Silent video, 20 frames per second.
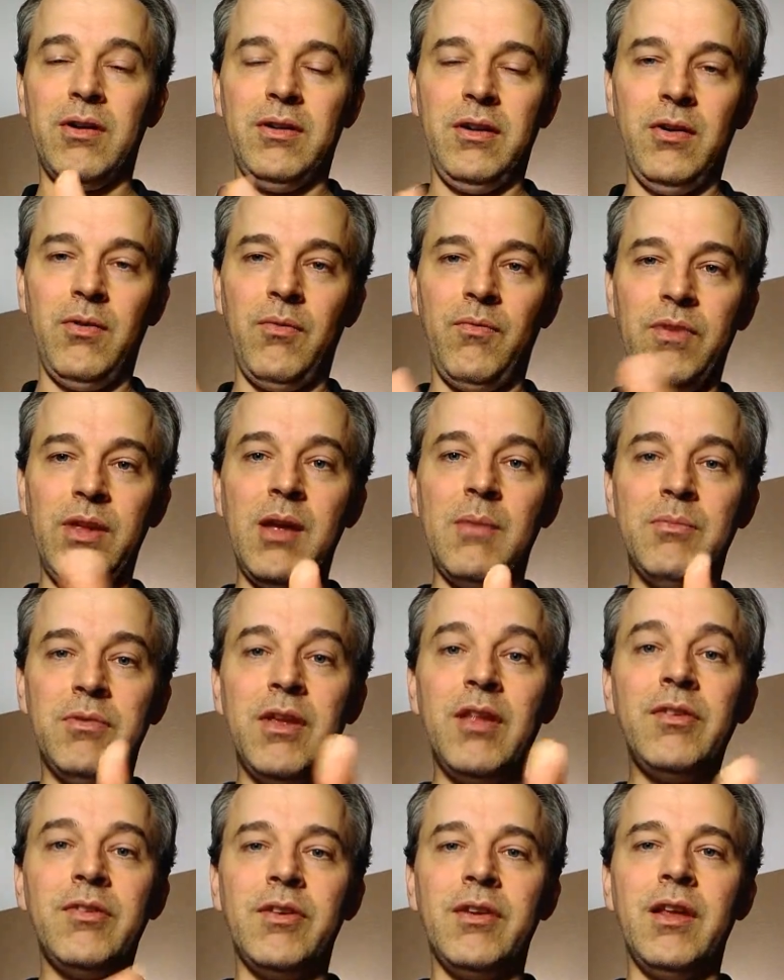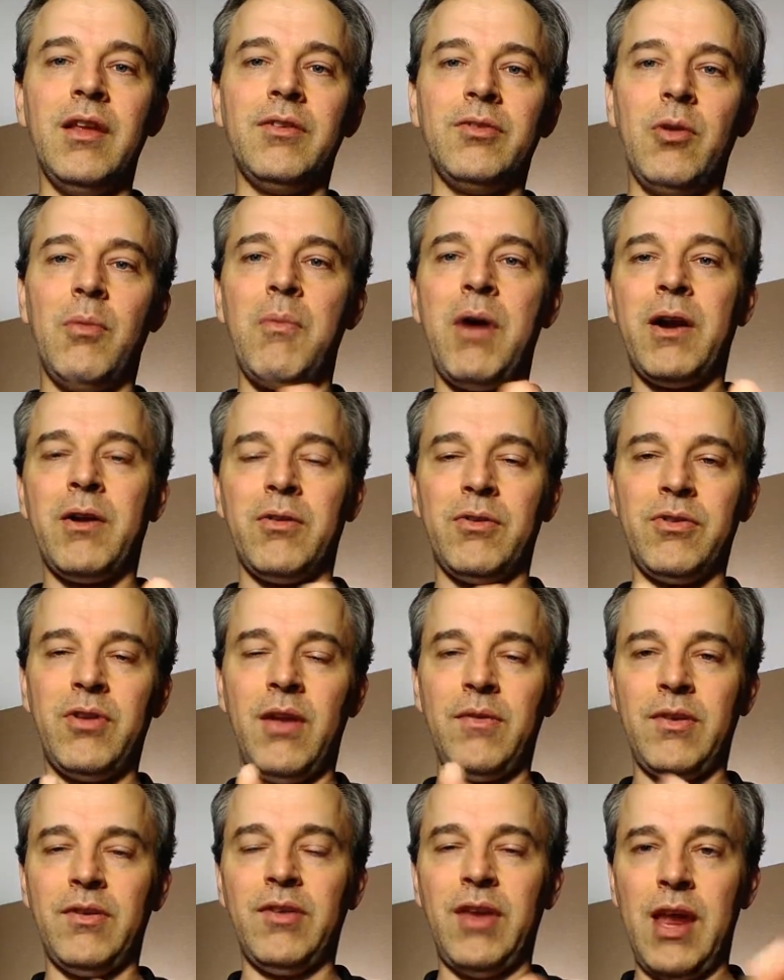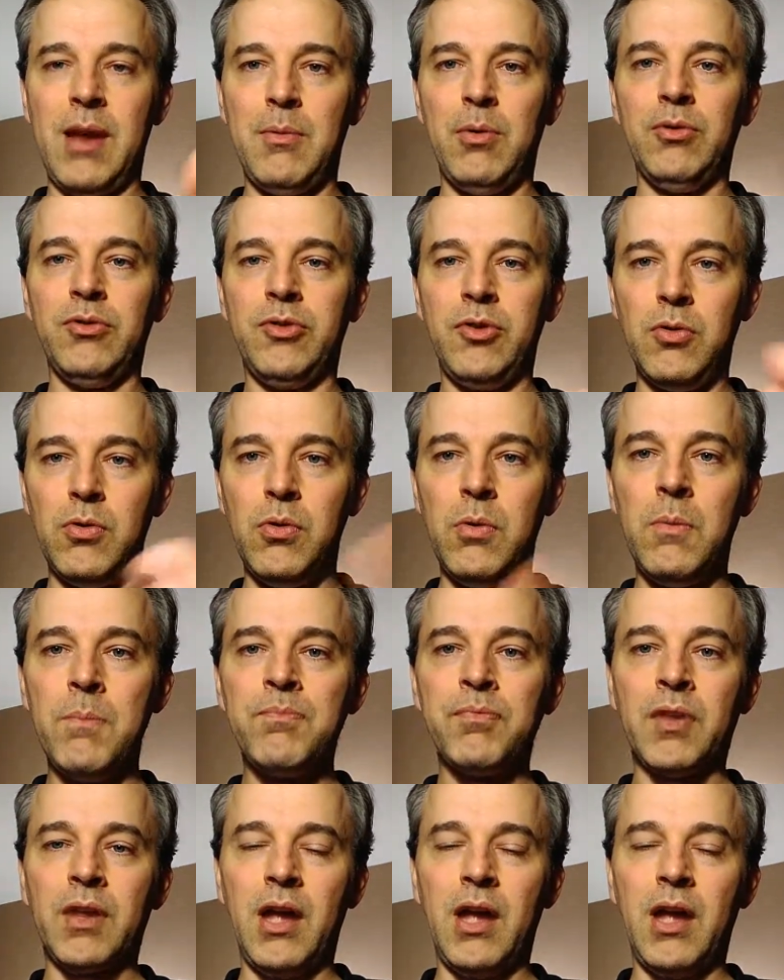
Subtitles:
VM density. So Microsoft is able to